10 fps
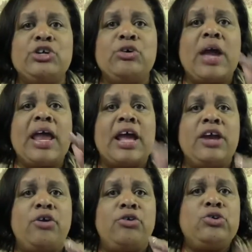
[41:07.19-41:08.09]
and I know
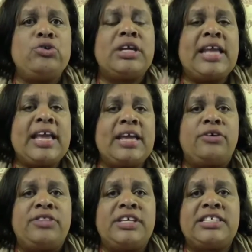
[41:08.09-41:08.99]
you can handle
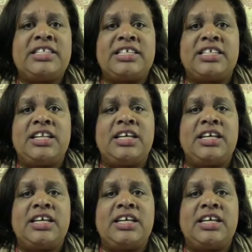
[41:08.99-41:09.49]
this, this, and this.